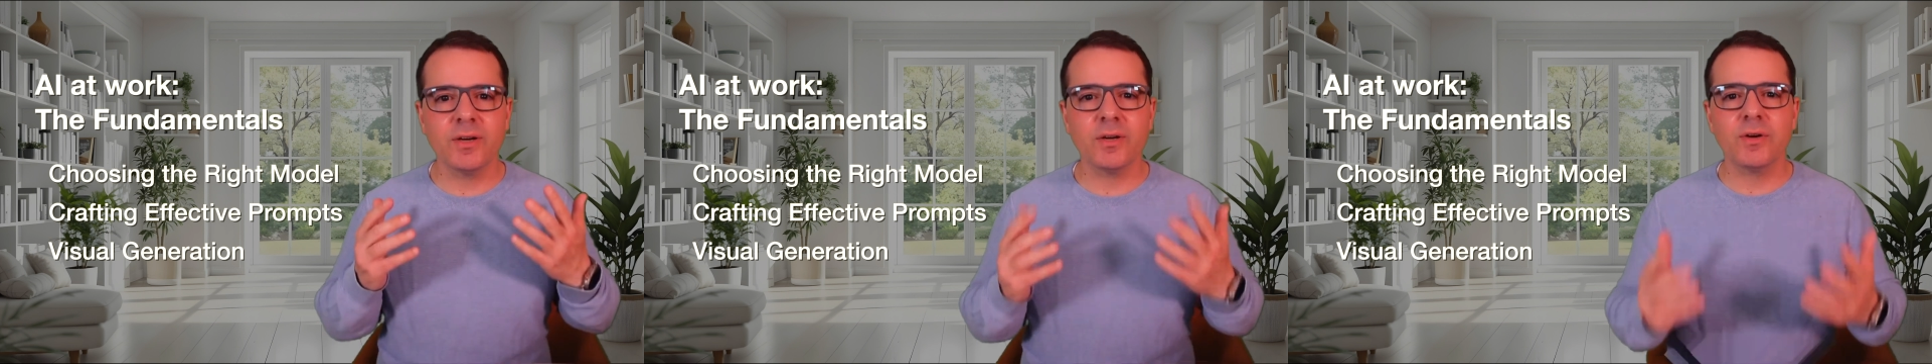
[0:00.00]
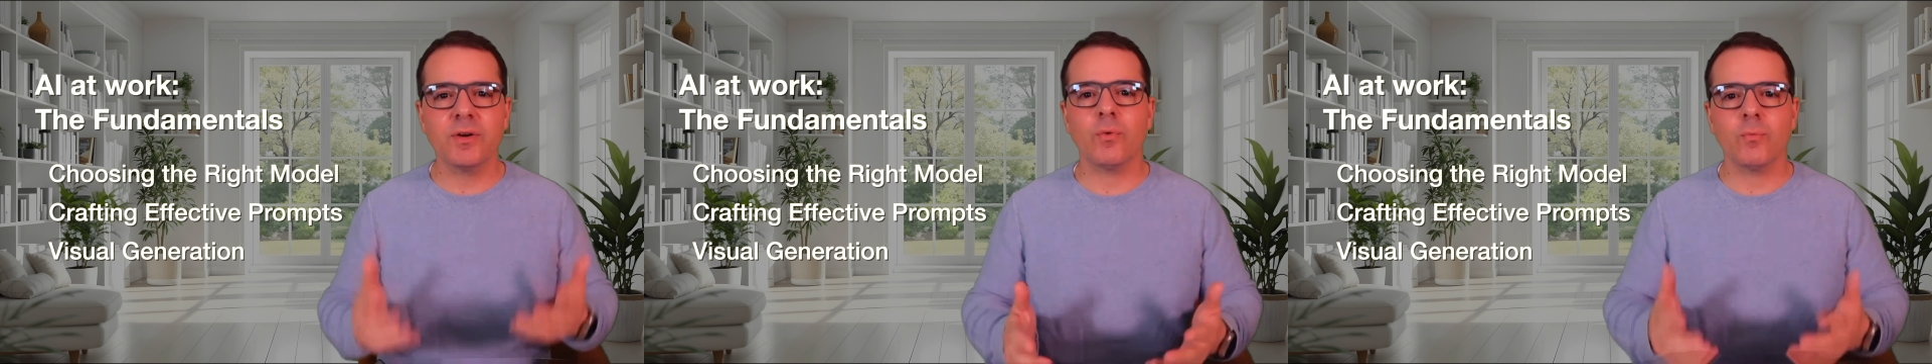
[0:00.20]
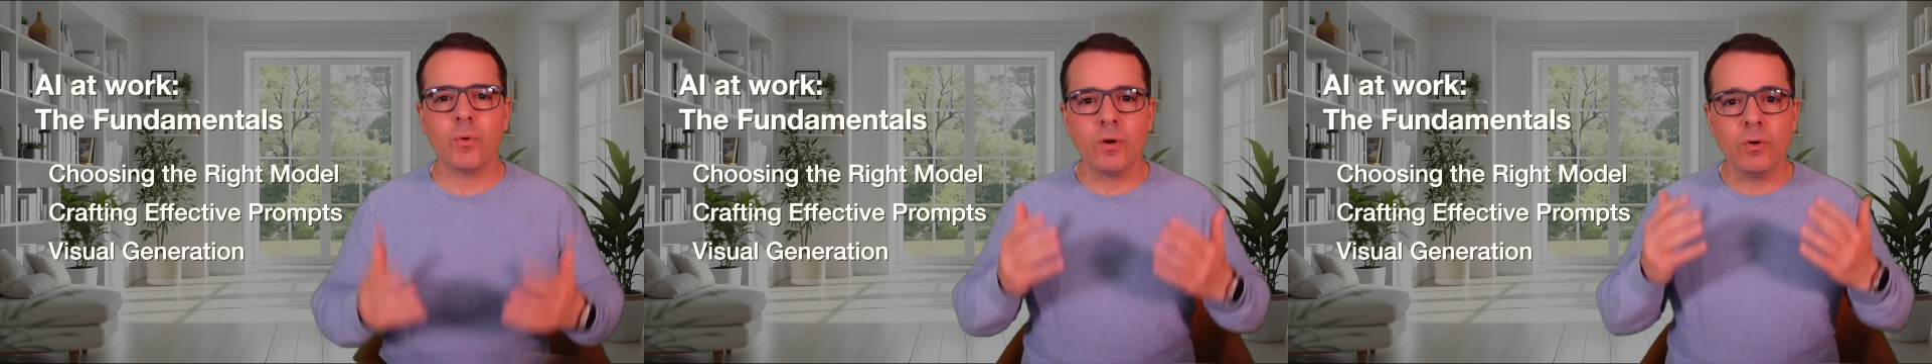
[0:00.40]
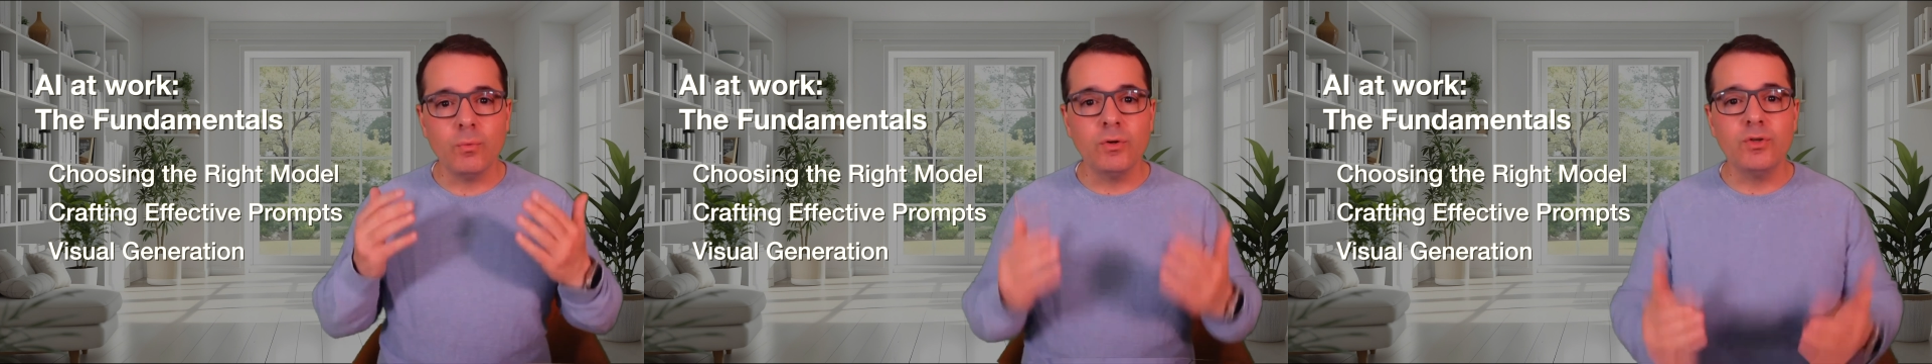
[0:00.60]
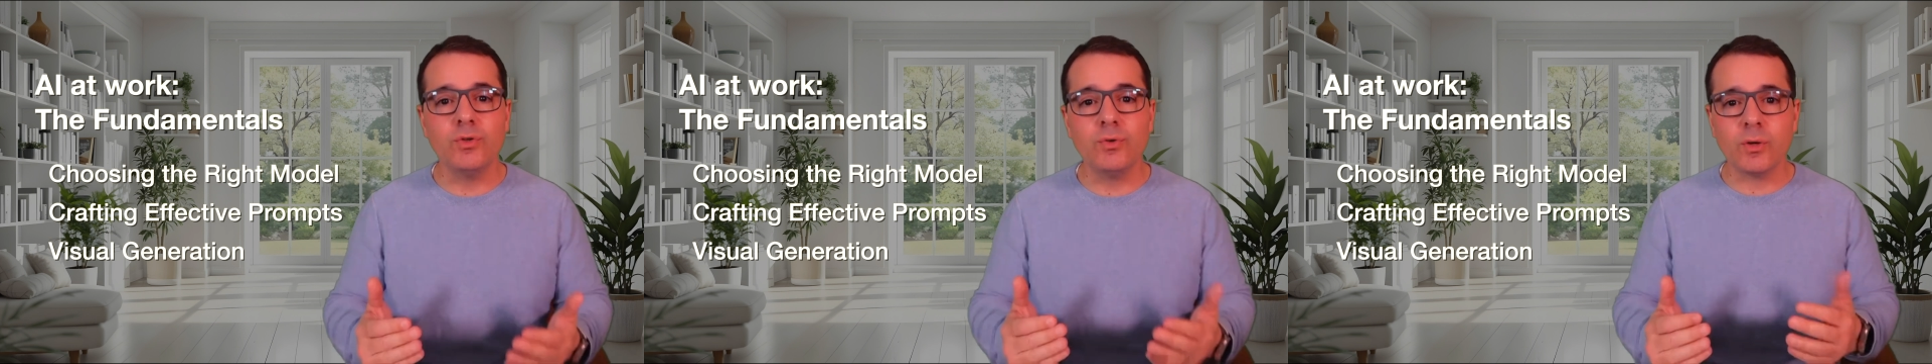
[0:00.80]
Your work
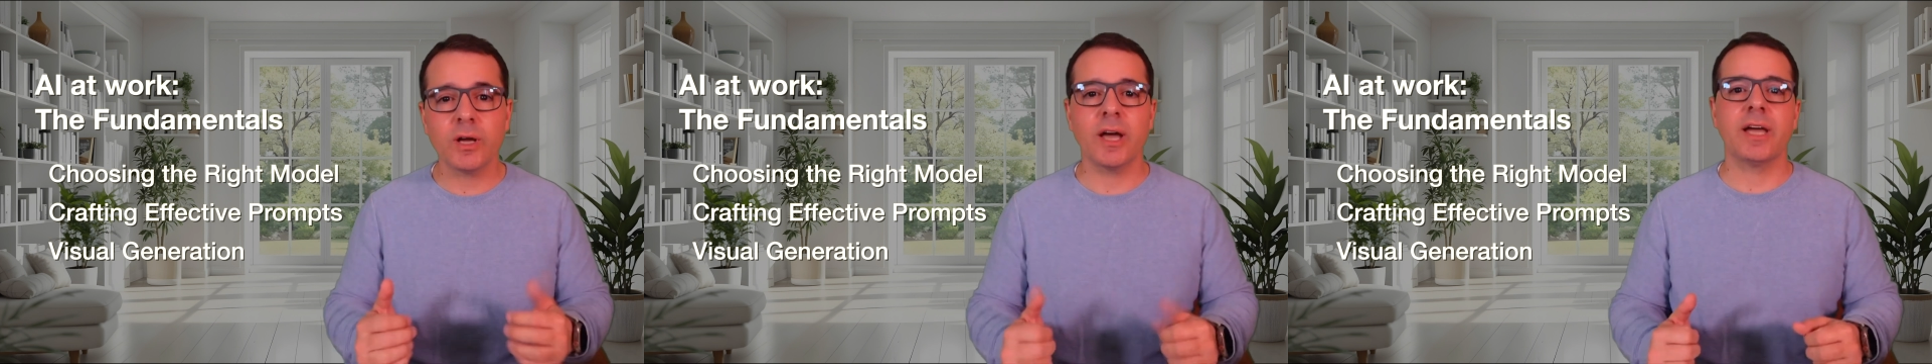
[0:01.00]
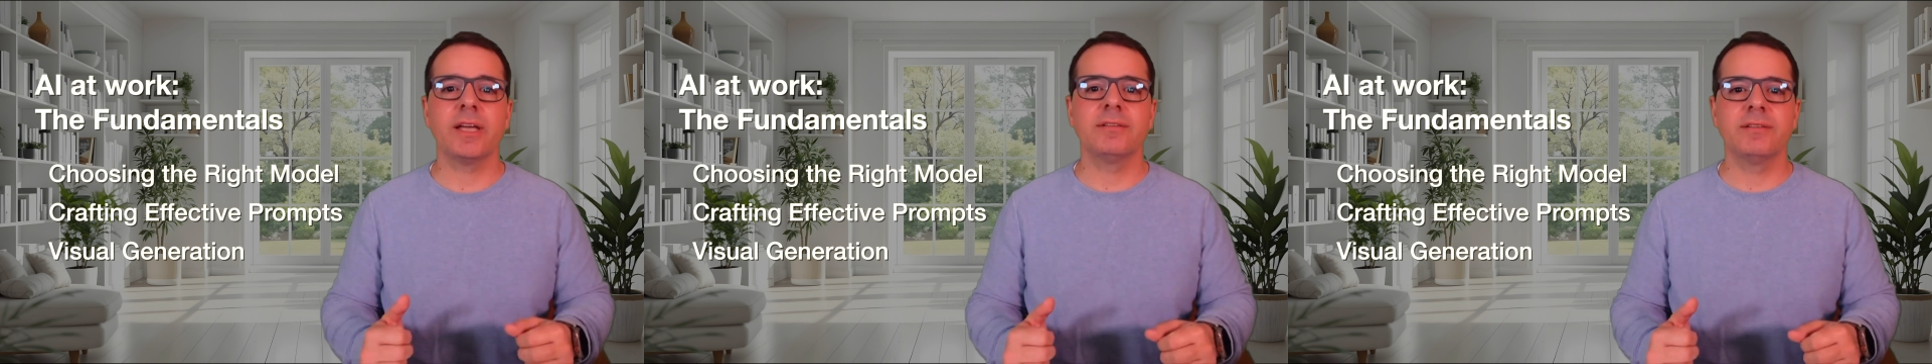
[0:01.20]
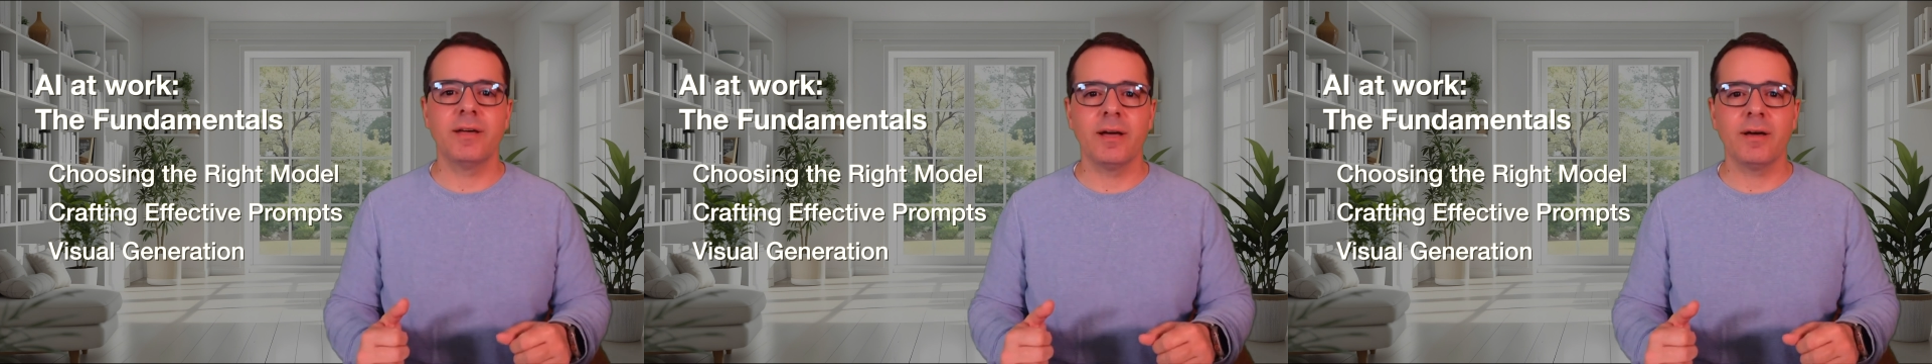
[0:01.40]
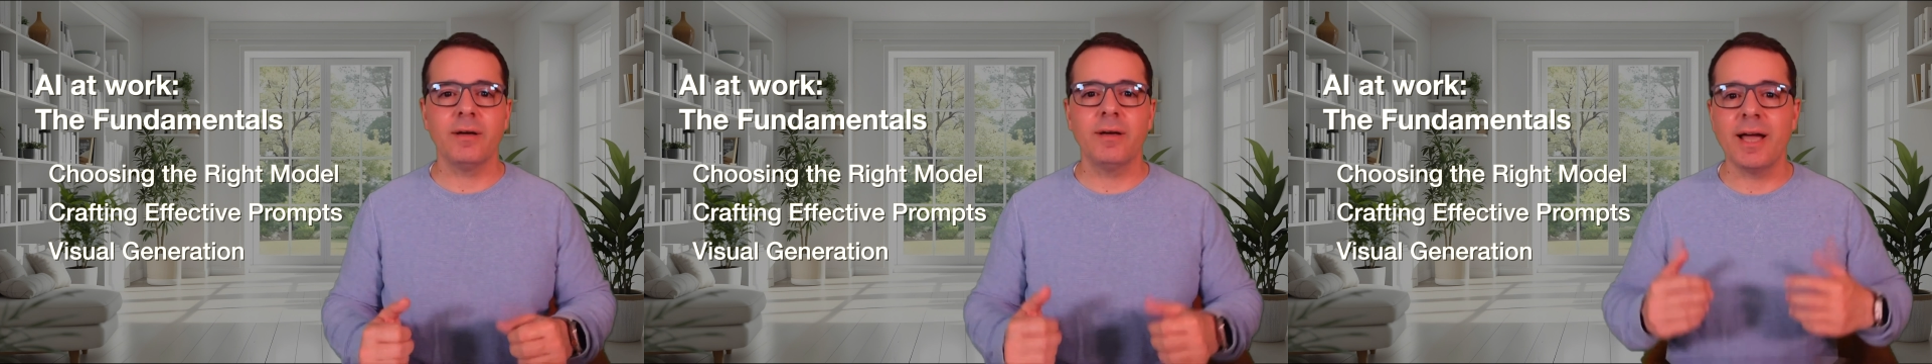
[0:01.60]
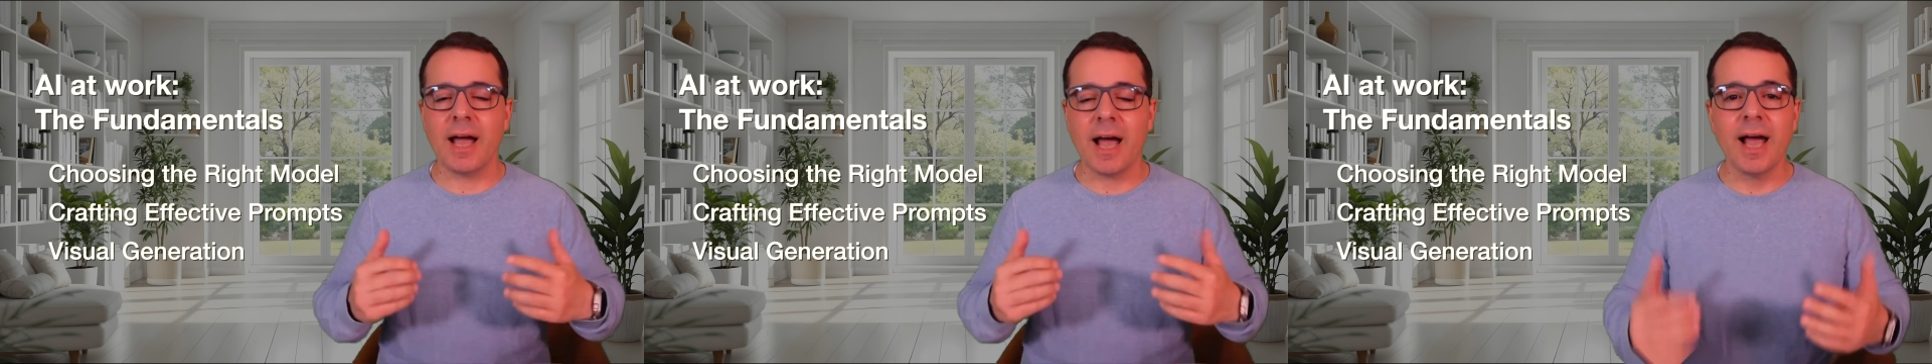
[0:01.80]
will truly excel,